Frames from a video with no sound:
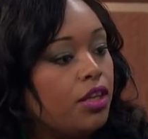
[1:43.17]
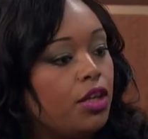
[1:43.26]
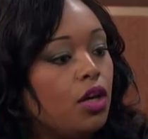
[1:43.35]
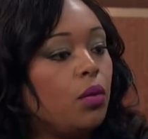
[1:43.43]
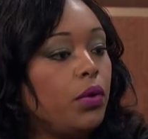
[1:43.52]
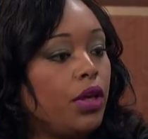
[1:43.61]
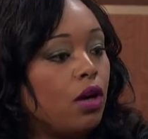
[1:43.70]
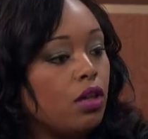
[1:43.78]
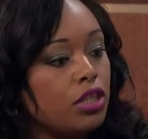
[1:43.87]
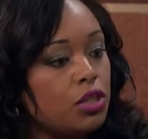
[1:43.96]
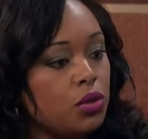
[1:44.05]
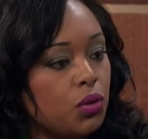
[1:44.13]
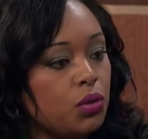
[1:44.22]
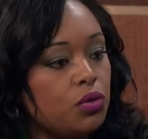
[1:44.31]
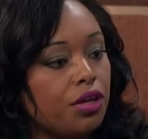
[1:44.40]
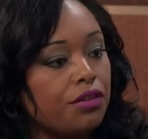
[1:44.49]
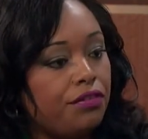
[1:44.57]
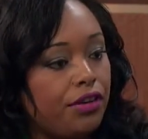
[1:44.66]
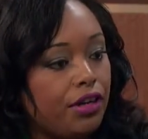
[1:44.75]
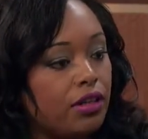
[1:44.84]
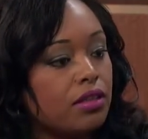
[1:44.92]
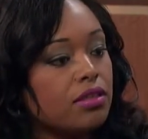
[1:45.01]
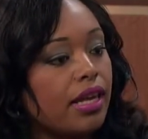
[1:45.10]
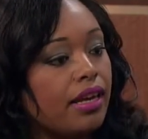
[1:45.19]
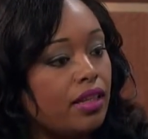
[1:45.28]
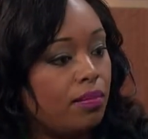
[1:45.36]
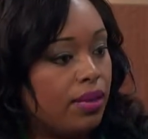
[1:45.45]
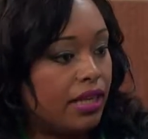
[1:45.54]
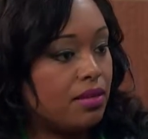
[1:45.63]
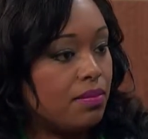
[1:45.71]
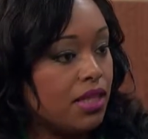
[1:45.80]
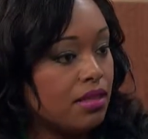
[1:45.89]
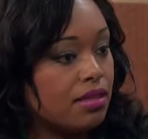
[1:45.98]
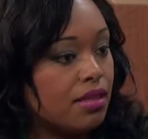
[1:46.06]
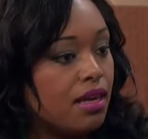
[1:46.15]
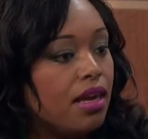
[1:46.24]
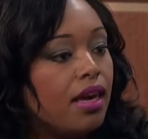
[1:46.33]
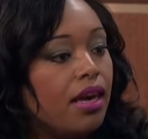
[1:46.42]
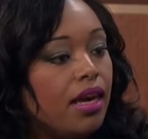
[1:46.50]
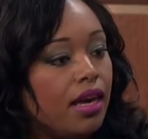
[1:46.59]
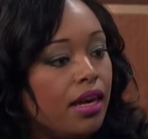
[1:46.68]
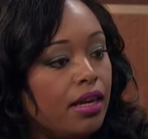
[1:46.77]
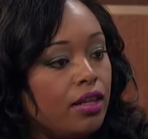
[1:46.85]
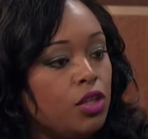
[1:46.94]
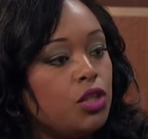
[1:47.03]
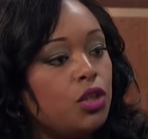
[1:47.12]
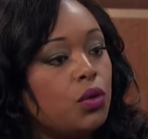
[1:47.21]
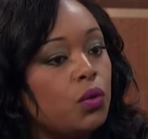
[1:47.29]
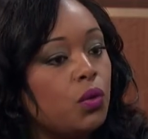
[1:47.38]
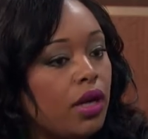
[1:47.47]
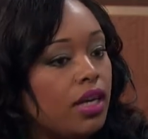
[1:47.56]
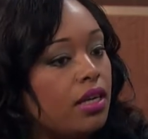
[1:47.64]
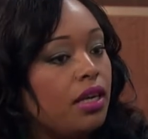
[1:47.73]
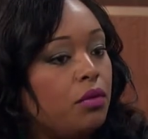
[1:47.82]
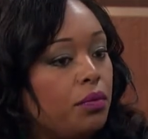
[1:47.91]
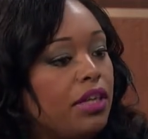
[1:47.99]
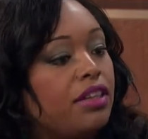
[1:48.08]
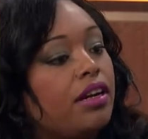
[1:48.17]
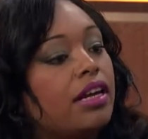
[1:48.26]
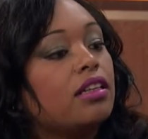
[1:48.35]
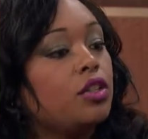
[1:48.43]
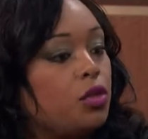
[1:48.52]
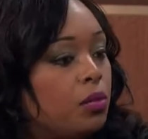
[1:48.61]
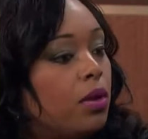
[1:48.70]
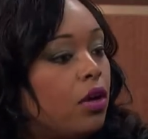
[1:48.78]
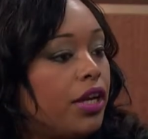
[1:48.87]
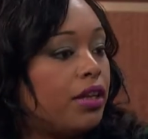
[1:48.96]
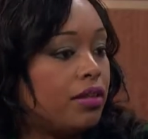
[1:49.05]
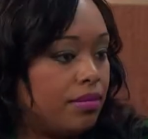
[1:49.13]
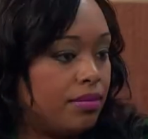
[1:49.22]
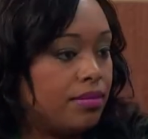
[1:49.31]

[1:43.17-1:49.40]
We only do the referrals and the placements, and it will be directly you employee.